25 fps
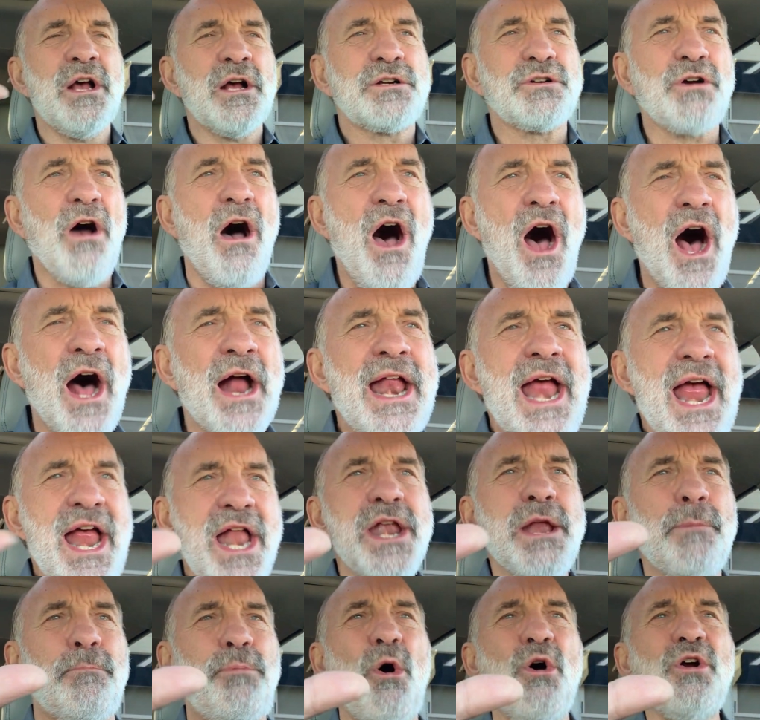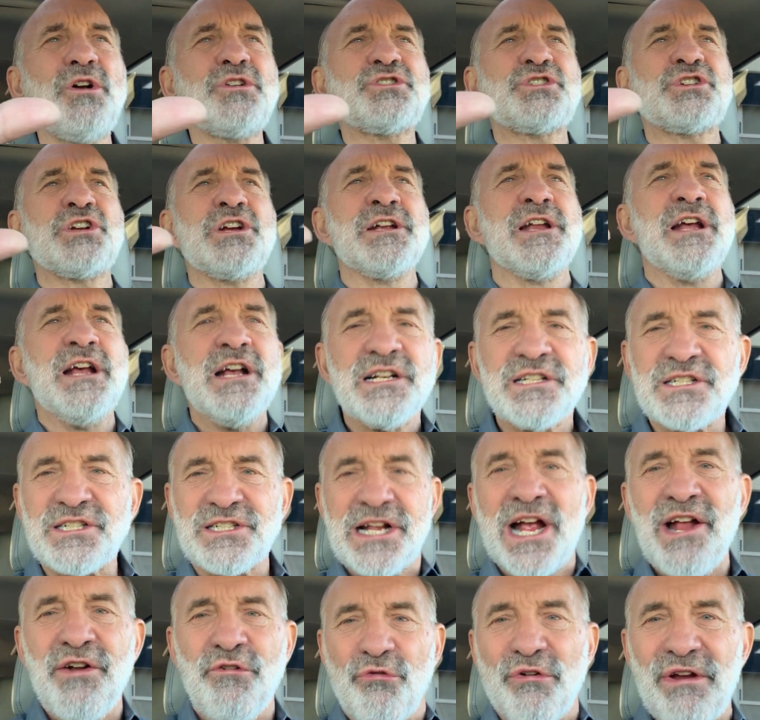God, end abortion.
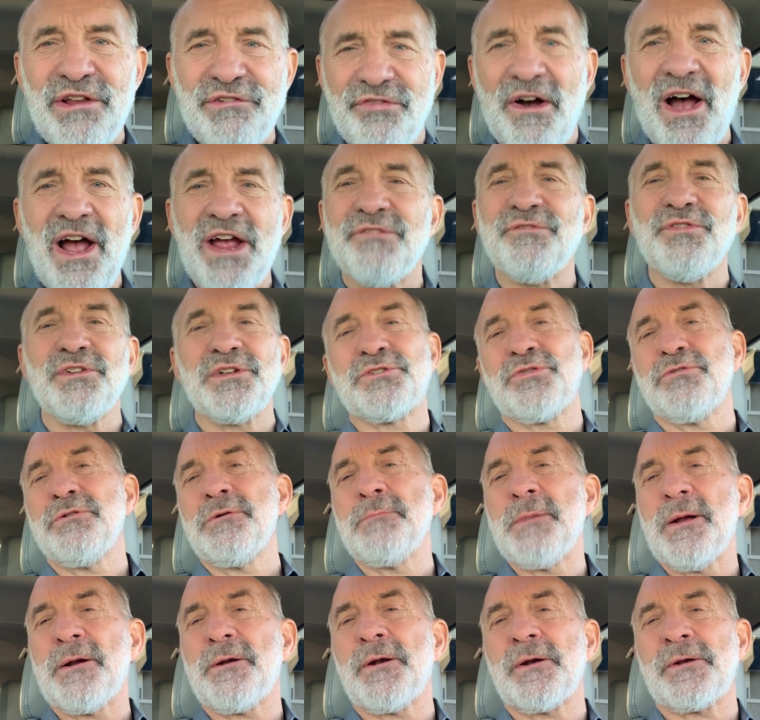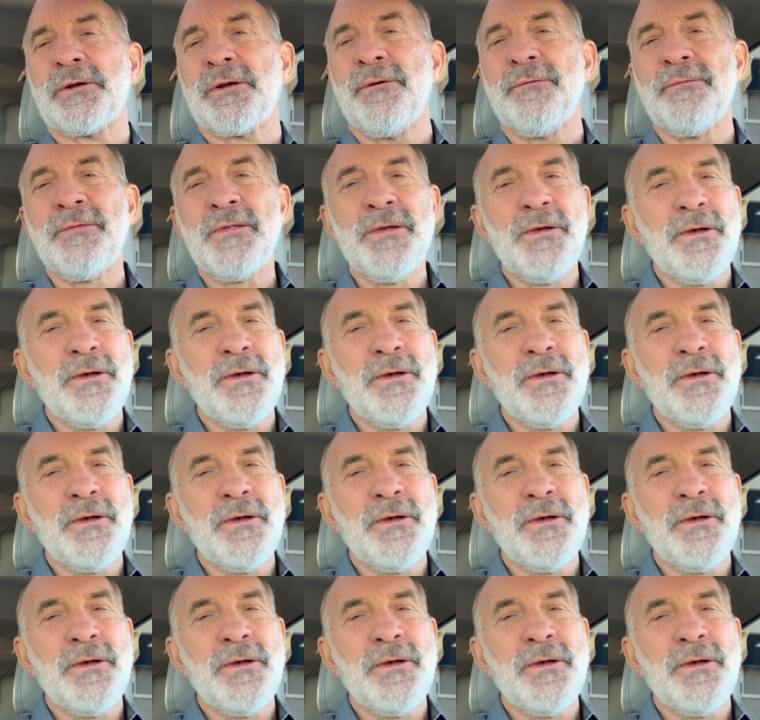Send revival to America.